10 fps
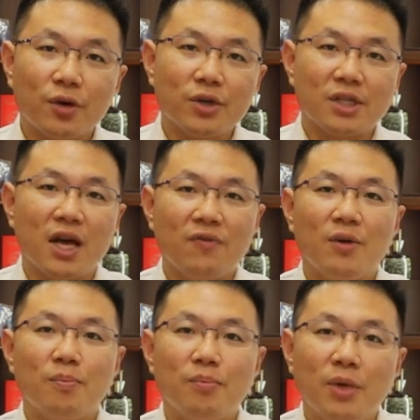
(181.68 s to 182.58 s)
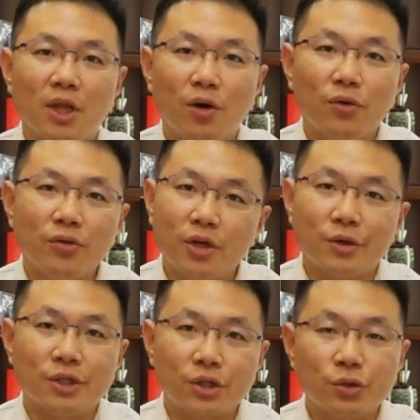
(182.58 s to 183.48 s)
there is heaven, below
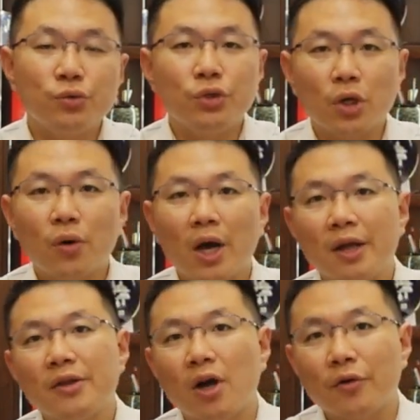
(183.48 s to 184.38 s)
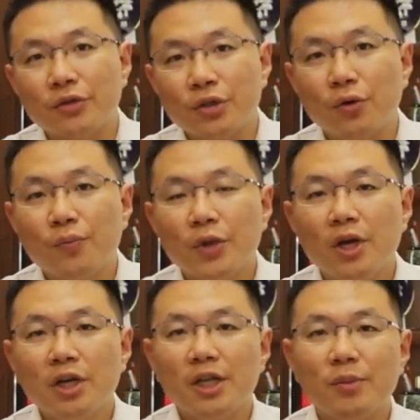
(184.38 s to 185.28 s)
there is Suzhou and Hangzhou,
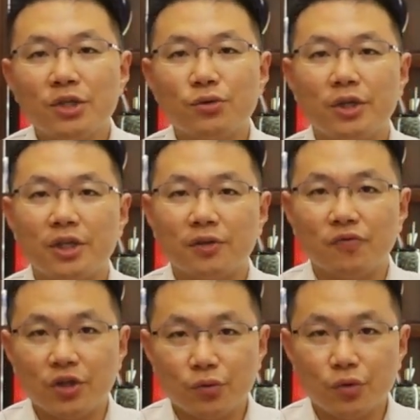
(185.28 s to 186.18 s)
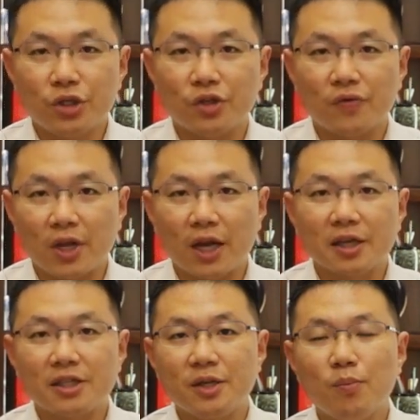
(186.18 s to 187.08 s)
demonstrating the region
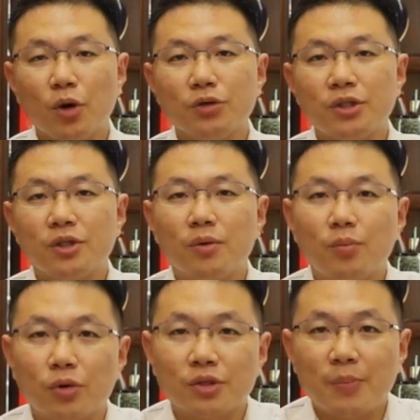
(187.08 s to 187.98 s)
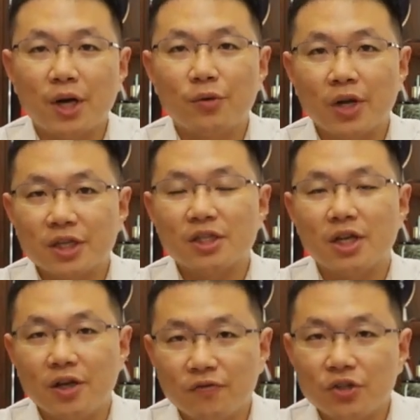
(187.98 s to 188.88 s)
as the most
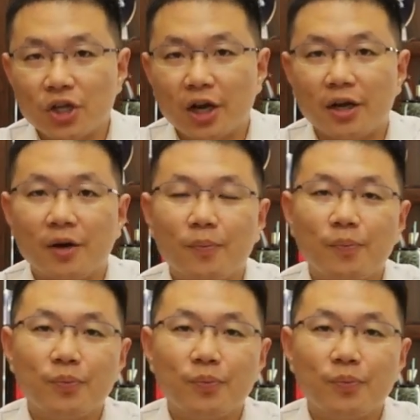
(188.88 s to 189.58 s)
prosperous in China.